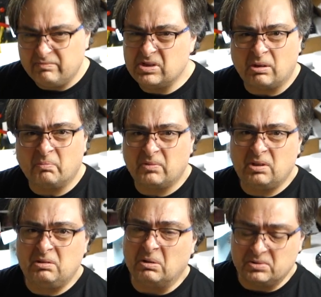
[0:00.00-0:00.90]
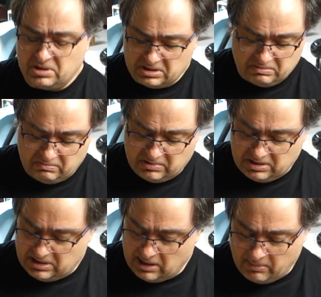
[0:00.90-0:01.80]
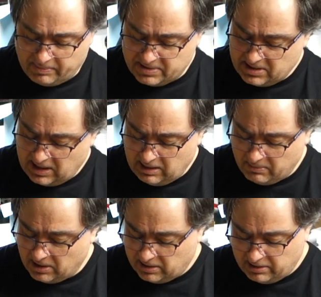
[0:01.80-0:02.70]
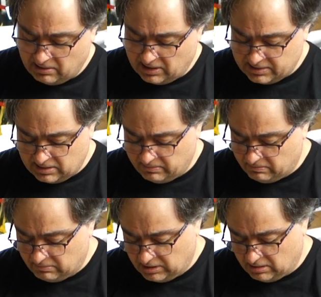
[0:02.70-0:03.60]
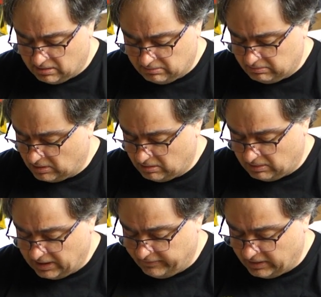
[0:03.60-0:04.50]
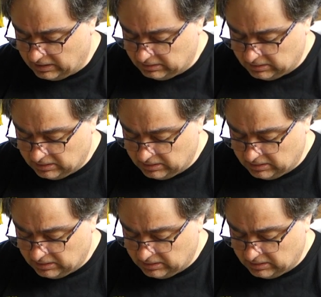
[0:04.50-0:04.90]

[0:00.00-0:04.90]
don't just come up and say, hey Mark, you're awesome, you know, or whatever.